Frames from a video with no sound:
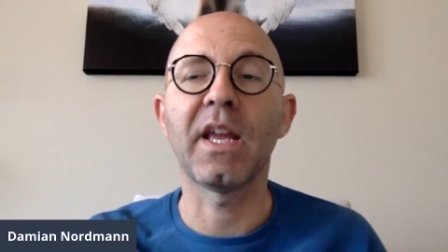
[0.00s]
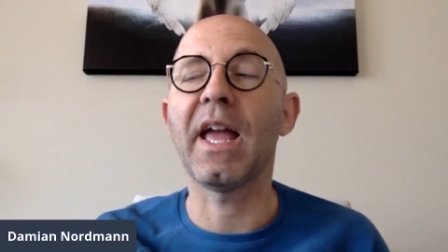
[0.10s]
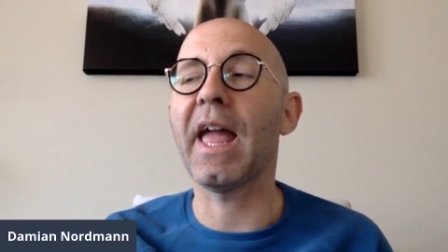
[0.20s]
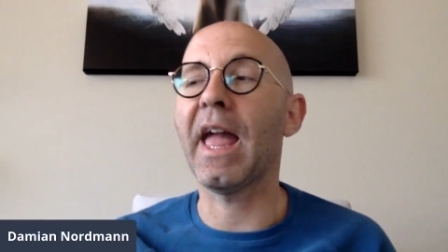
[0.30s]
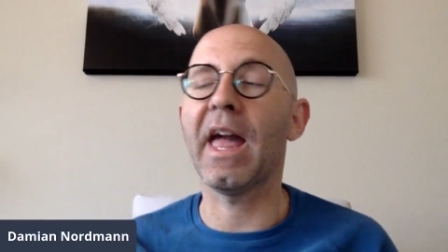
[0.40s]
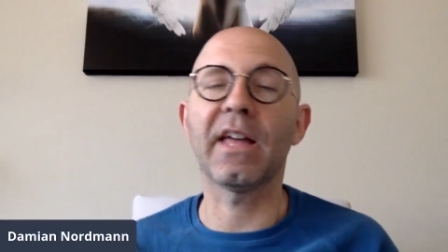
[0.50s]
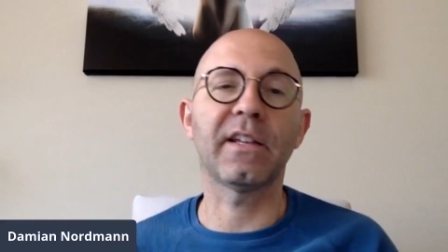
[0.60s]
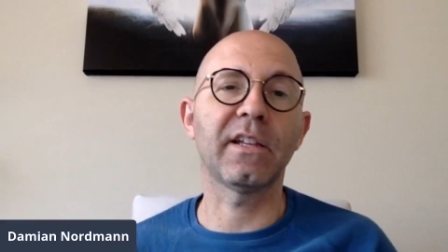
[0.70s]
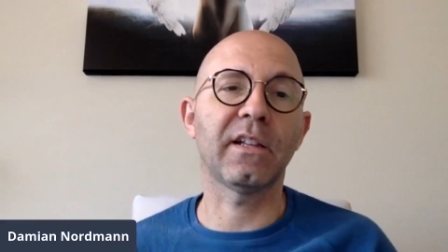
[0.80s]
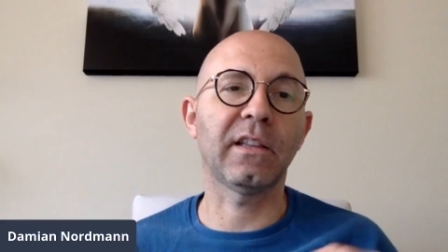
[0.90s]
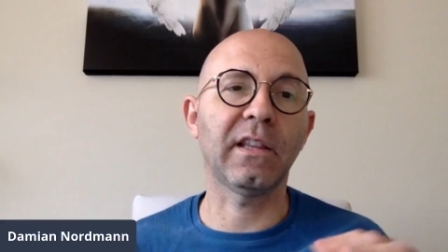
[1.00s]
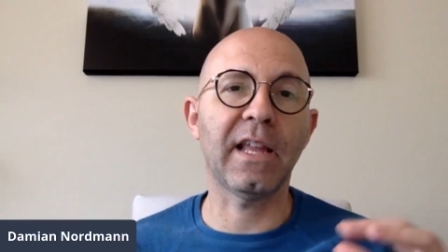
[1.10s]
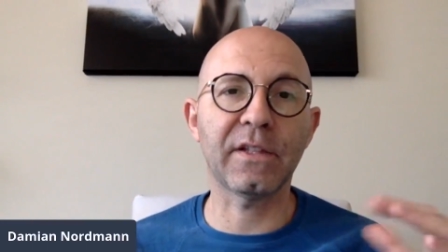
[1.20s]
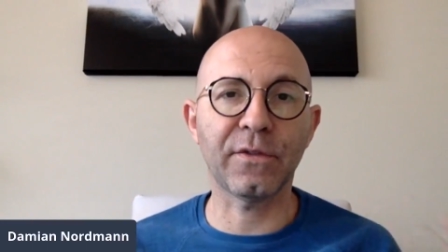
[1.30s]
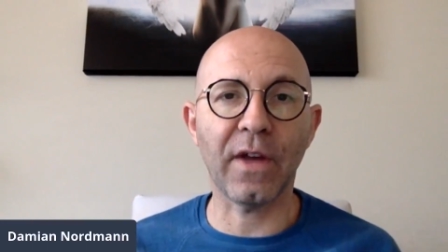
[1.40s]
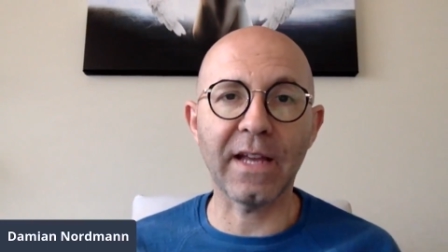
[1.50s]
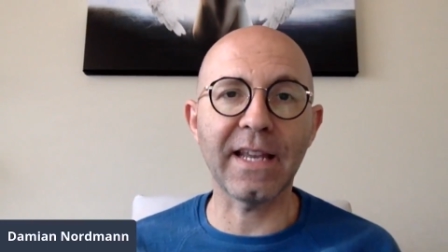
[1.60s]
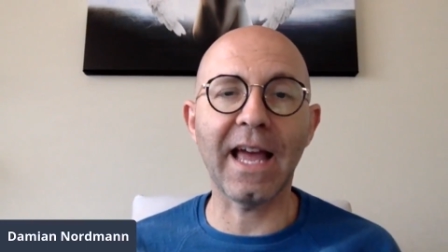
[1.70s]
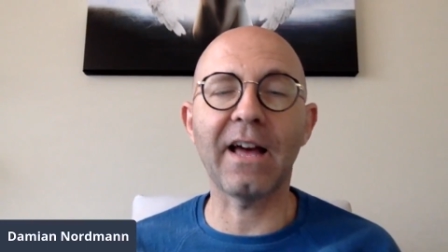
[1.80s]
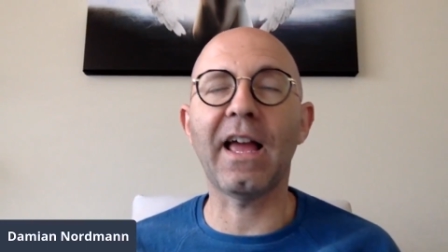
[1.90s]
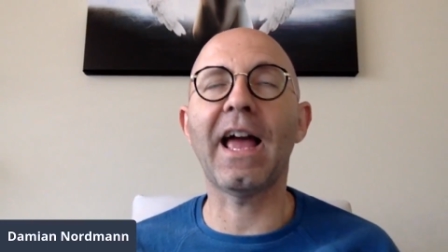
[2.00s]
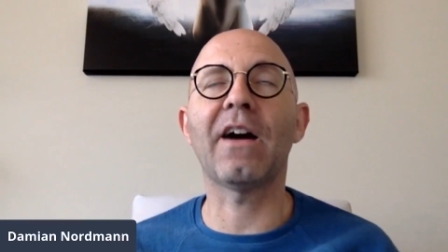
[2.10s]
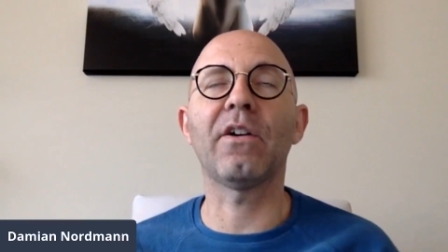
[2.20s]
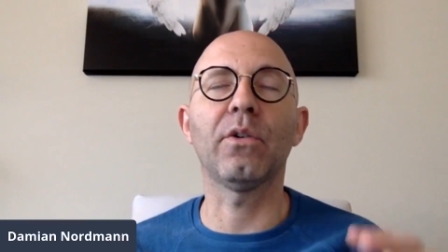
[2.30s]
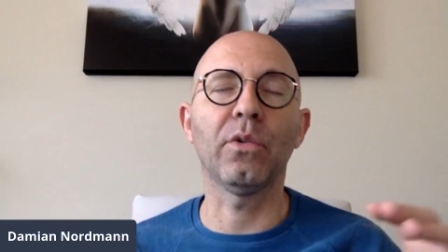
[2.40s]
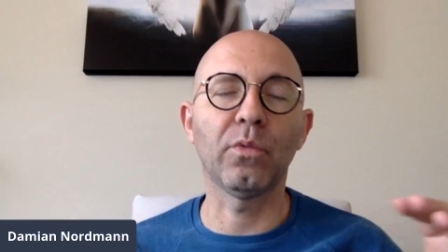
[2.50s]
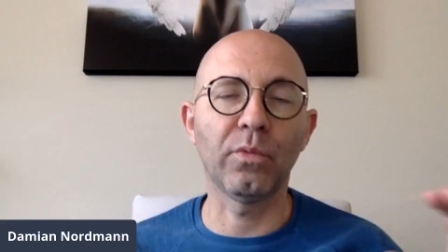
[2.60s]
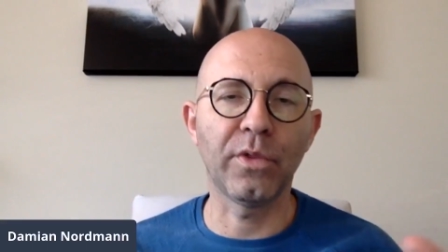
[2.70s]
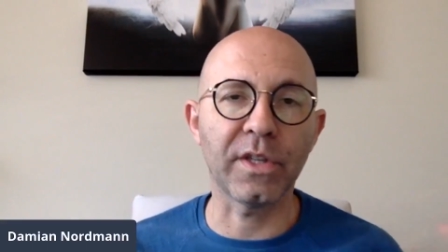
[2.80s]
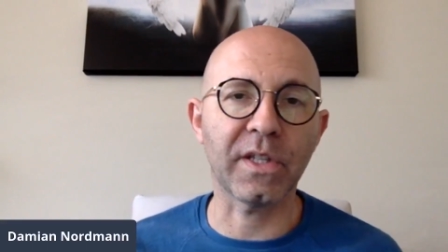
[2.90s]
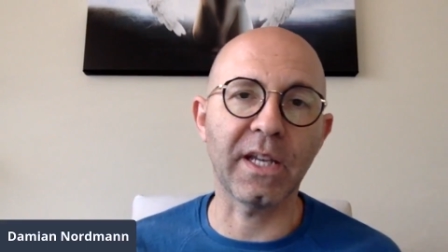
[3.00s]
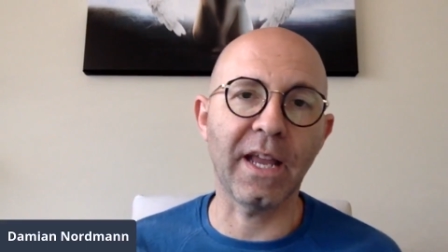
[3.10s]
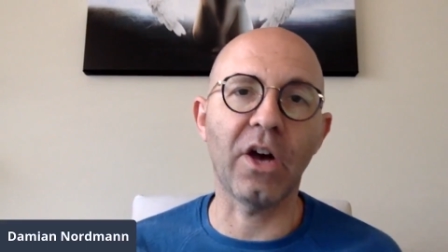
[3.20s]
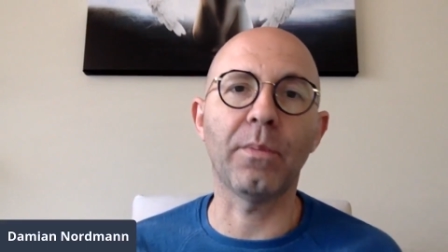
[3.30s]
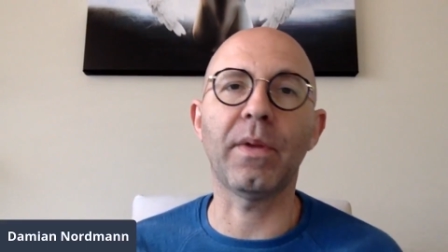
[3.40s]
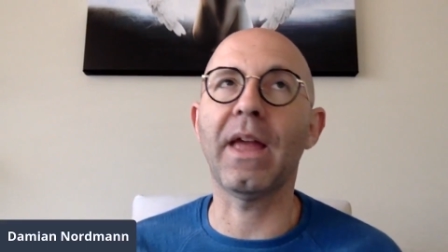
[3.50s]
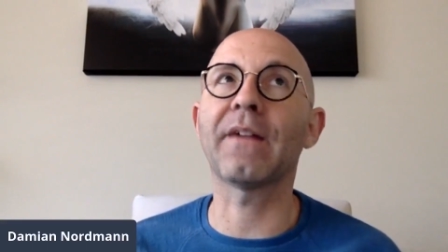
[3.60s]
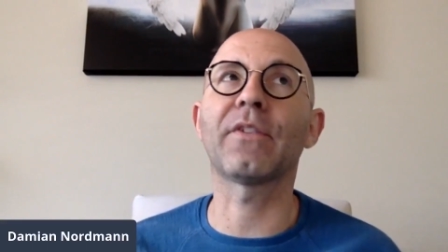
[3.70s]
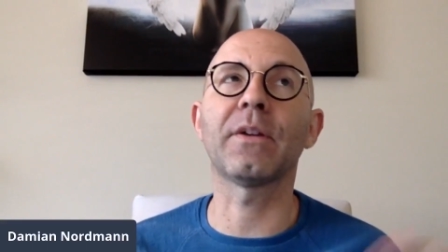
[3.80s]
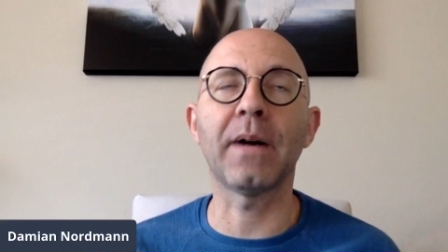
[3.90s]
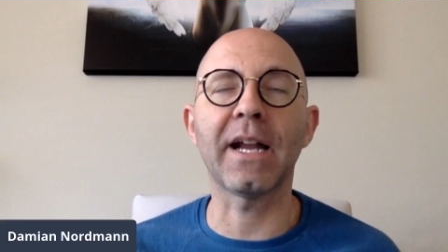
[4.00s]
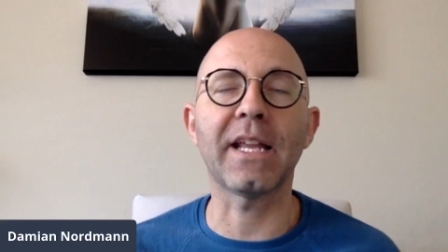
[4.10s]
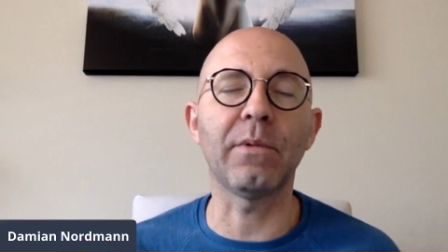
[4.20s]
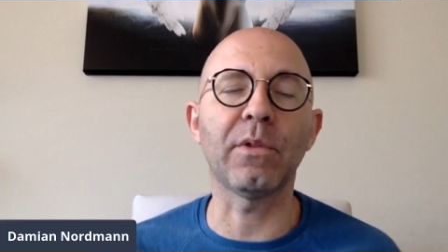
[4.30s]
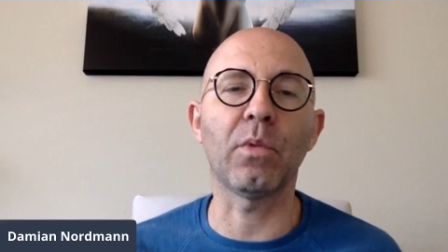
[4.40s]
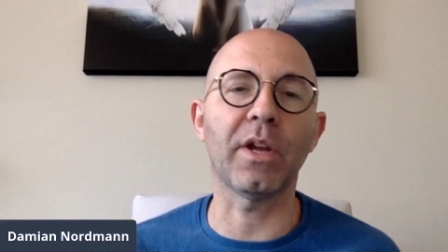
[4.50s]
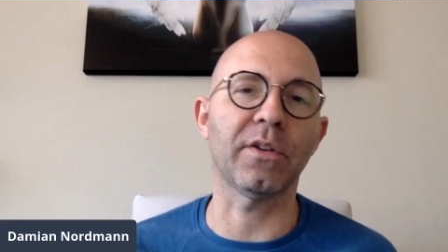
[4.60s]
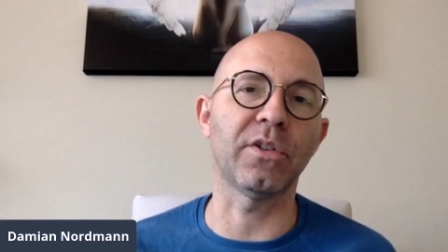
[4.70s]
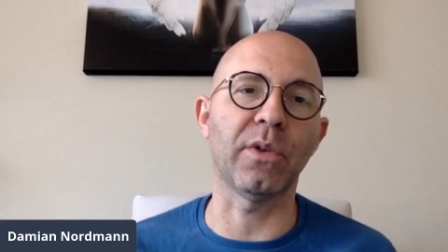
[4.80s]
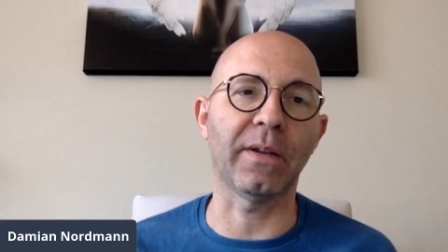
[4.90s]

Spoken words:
And let's find out how this can help everybody with what you're doing.